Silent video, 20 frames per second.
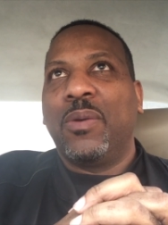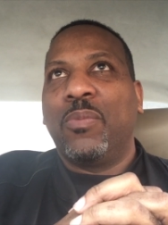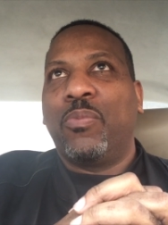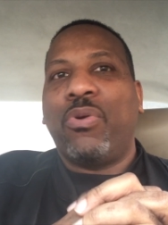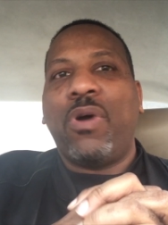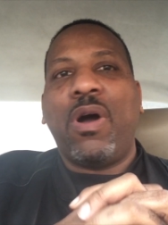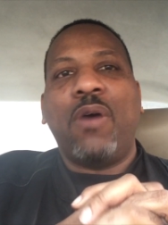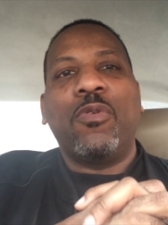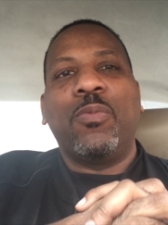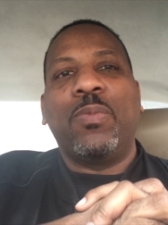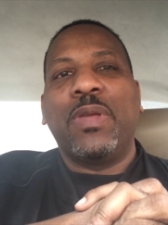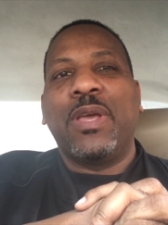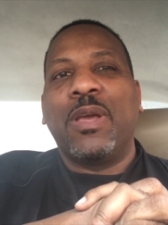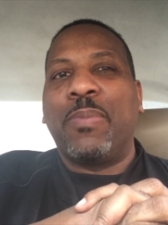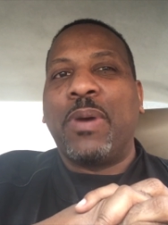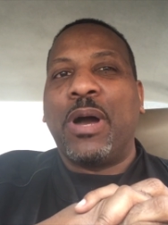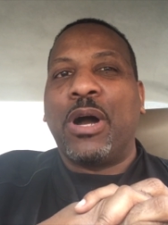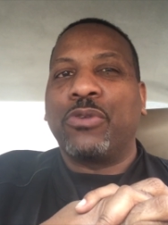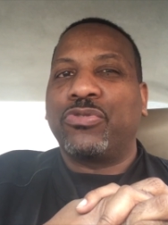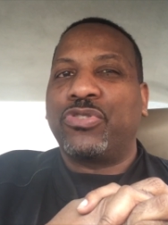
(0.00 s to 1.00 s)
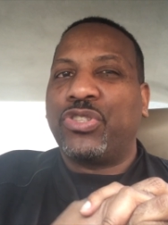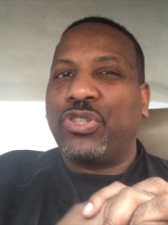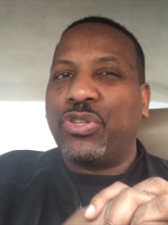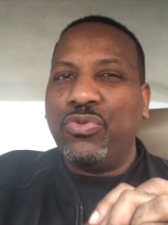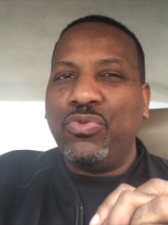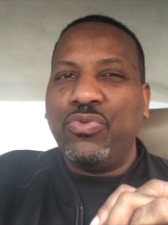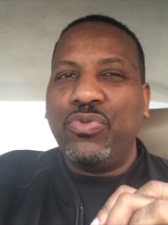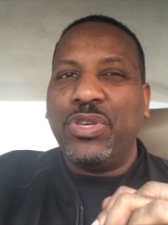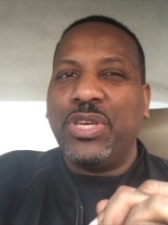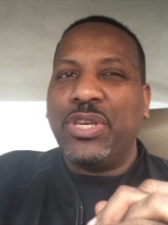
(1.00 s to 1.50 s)
probably about
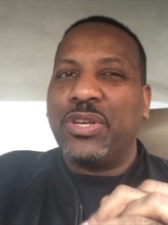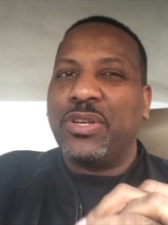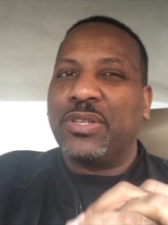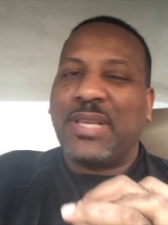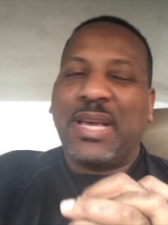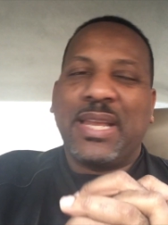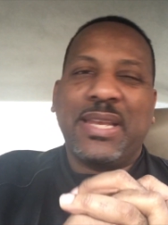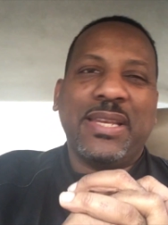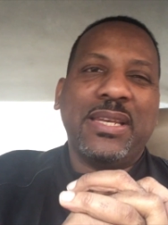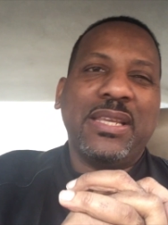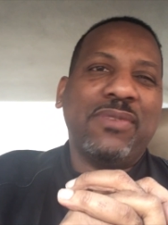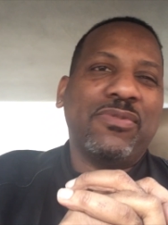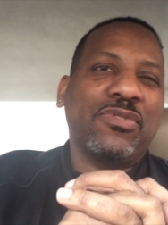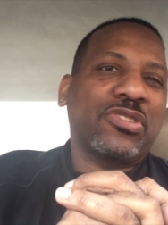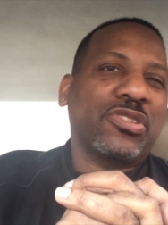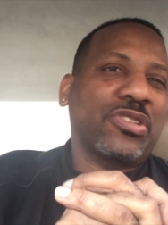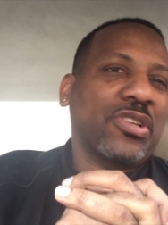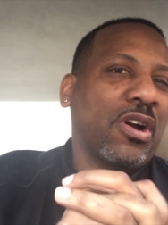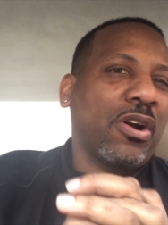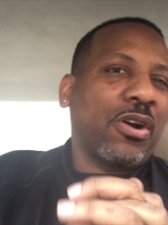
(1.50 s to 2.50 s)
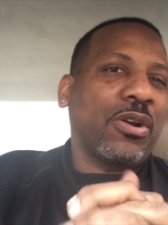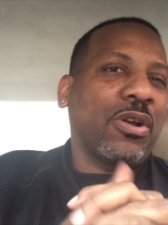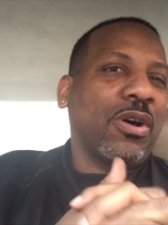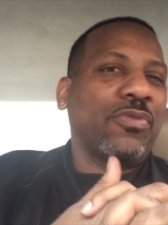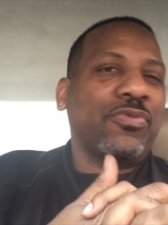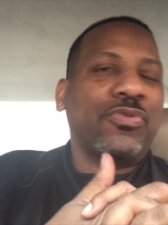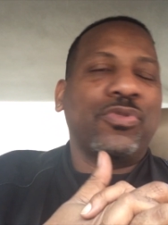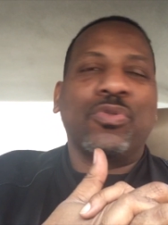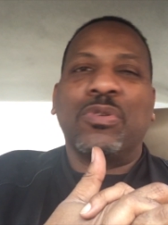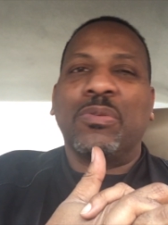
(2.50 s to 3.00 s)
2 years. I didn't even start
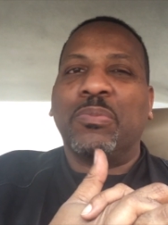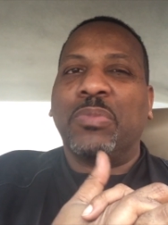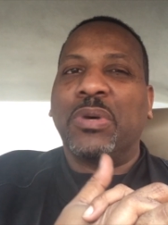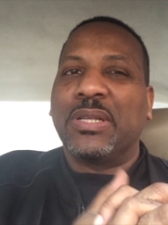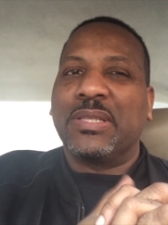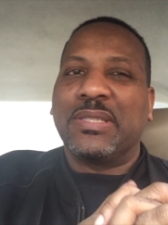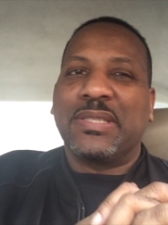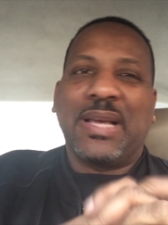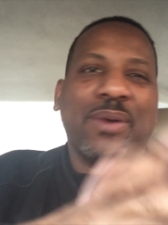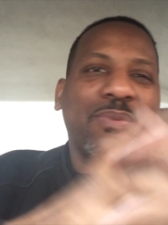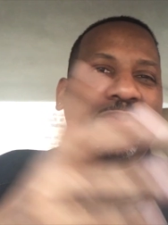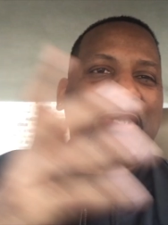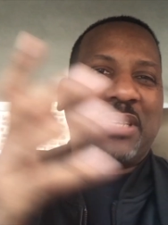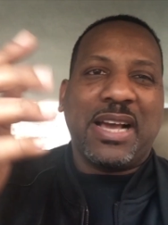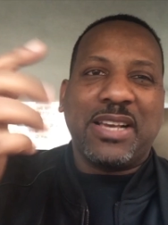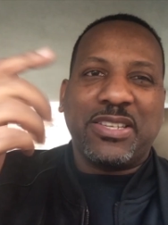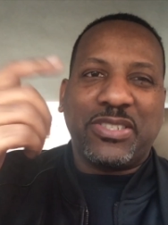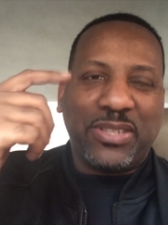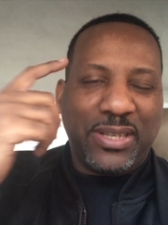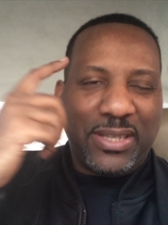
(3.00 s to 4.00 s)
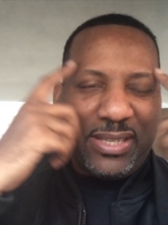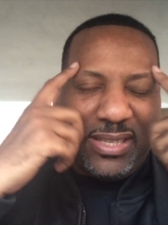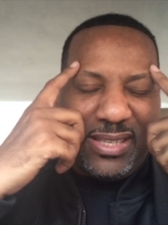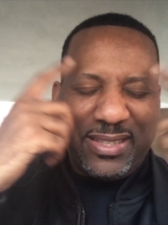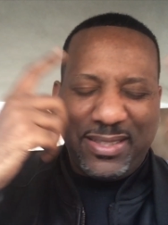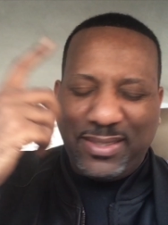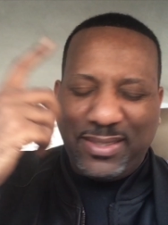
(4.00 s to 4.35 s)
off doing buttons. I was actually